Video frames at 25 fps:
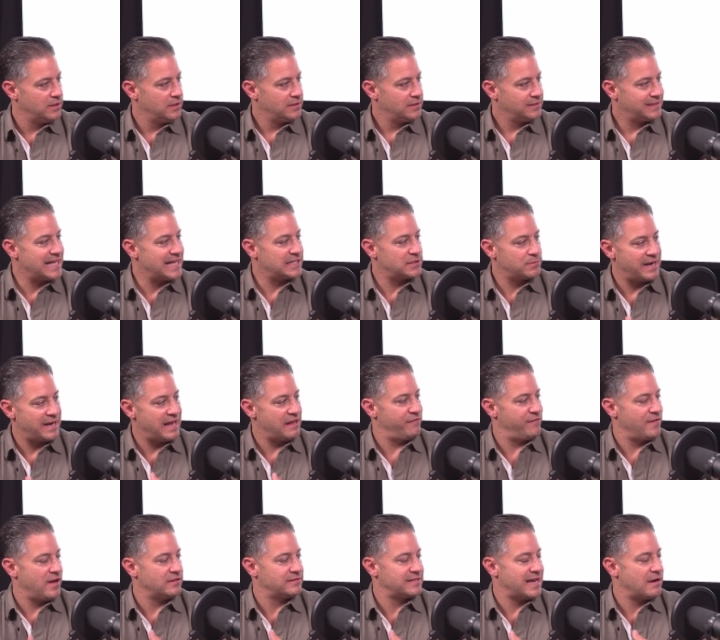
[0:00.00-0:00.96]
That's when I
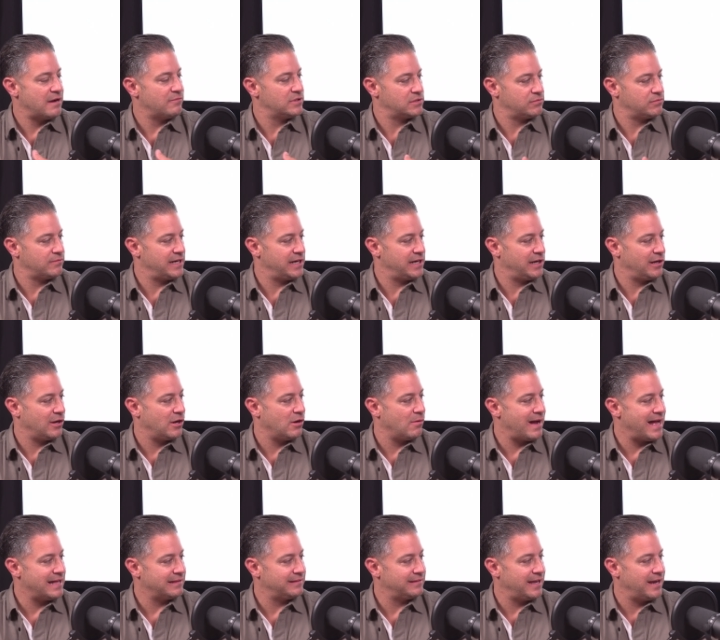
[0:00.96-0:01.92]
felt I was ready to go
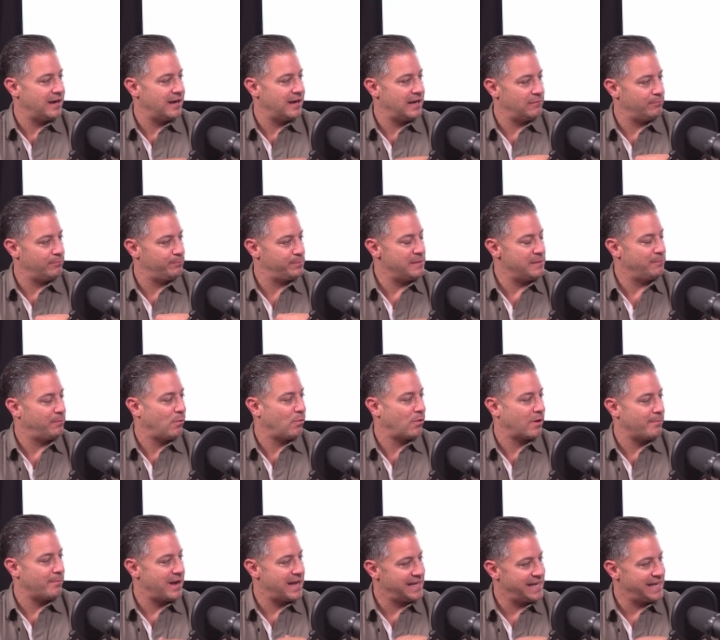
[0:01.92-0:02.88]
out there and people were
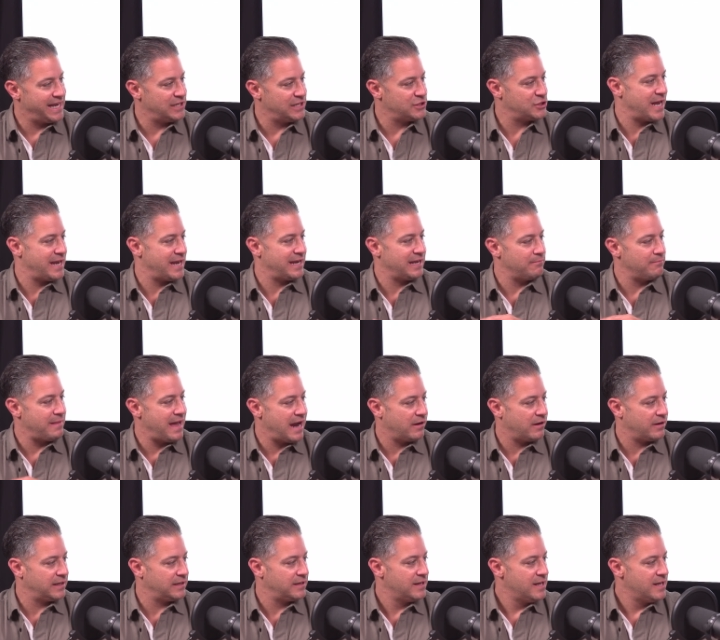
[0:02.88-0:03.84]
my age getting
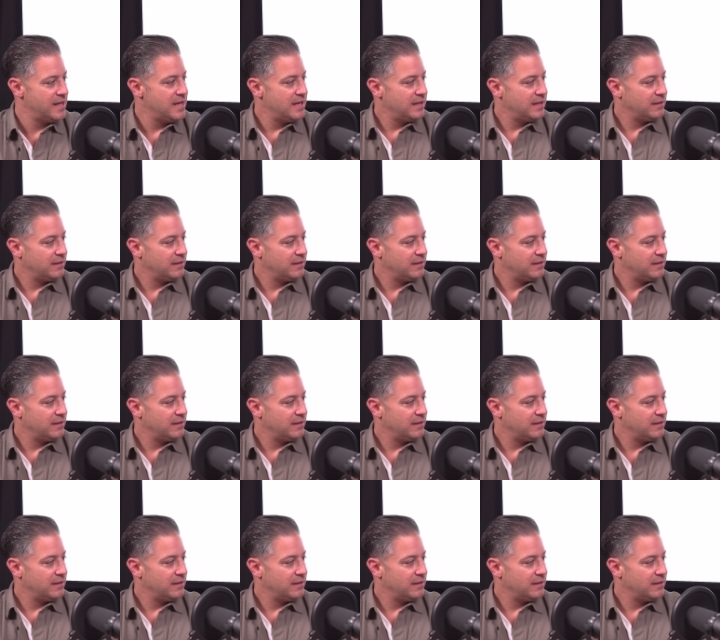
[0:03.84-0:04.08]
married. Mm-hmm.